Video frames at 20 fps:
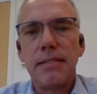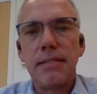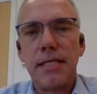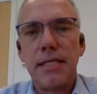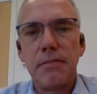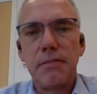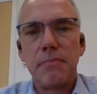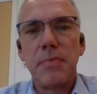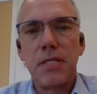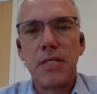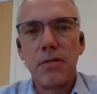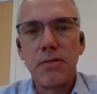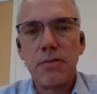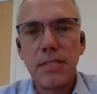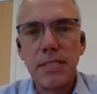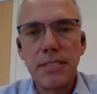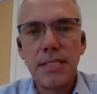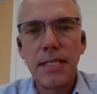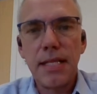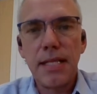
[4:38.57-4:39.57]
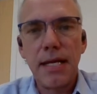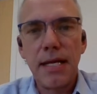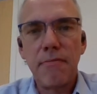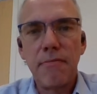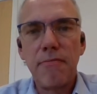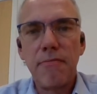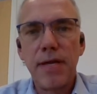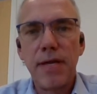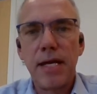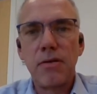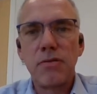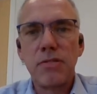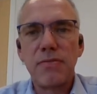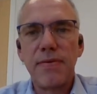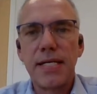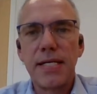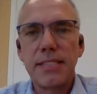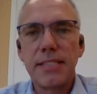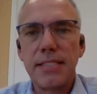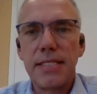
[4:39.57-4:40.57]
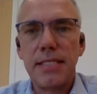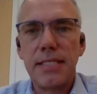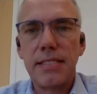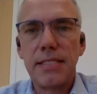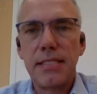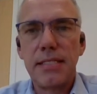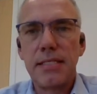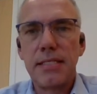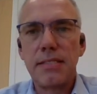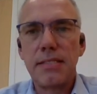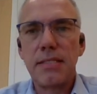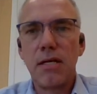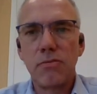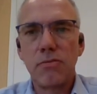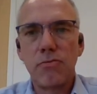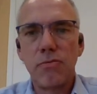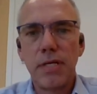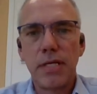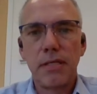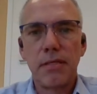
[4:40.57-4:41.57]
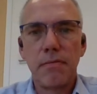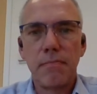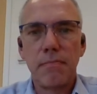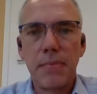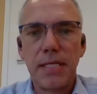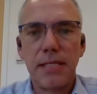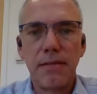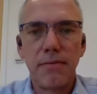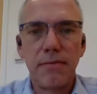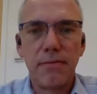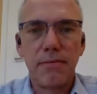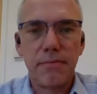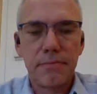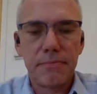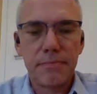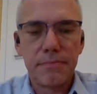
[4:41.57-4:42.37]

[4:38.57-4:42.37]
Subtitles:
that, because it's a live virus vaccine, is not recommended.